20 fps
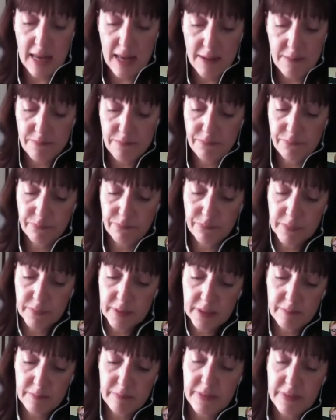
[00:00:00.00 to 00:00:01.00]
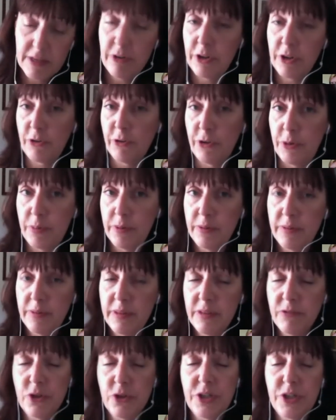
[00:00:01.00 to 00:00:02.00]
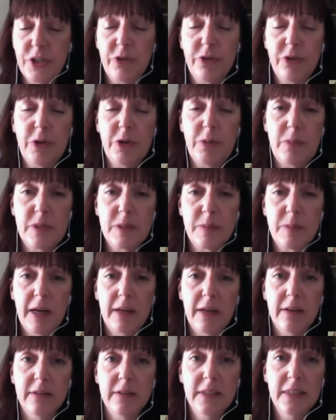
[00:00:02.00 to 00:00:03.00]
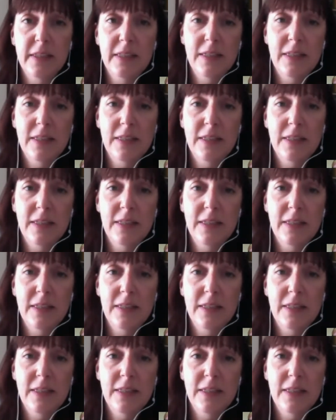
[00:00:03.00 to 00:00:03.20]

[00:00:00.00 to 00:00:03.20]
they're in a group, they've joined a group as well.